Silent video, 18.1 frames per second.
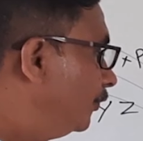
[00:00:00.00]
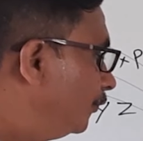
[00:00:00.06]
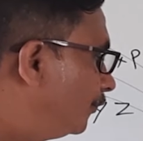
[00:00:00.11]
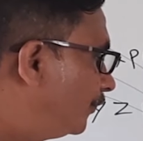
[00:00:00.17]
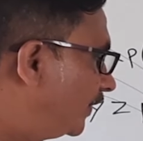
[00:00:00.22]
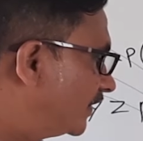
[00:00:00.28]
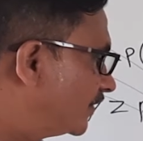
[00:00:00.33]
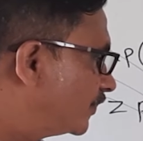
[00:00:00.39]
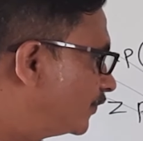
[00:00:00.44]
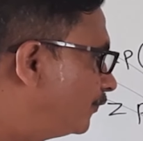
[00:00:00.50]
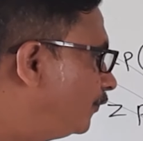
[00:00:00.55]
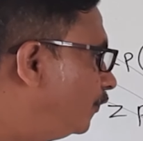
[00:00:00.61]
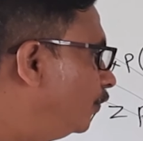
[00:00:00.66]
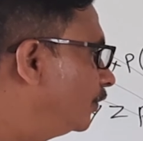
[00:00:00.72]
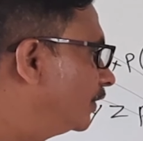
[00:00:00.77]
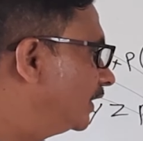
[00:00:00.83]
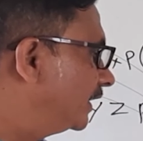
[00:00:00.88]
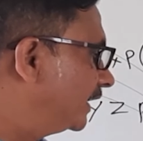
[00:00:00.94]
First
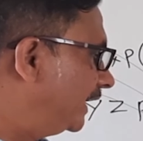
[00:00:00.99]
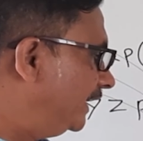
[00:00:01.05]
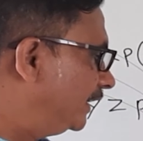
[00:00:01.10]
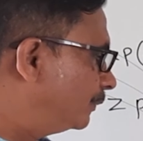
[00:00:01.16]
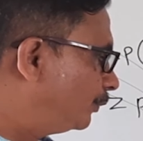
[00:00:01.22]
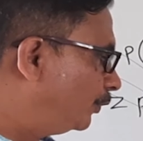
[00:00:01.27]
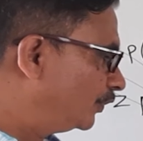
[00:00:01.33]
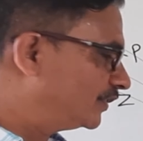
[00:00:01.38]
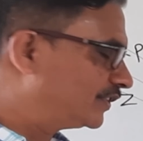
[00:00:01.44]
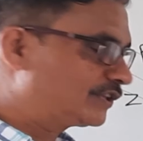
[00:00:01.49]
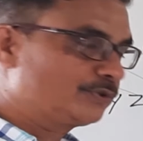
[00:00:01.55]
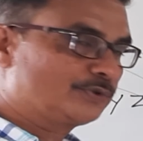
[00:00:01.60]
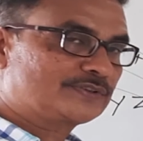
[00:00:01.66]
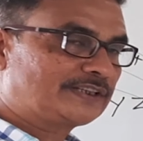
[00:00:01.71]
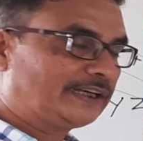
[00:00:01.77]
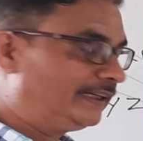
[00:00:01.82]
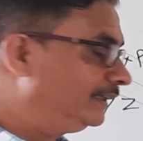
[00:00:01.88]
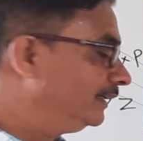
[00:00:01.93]
4 write positive
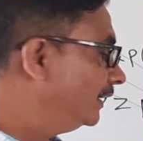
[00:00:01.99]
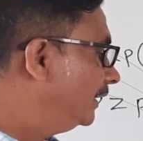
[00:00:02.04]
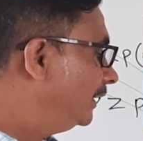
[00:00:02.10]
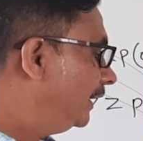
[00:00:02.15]
sign,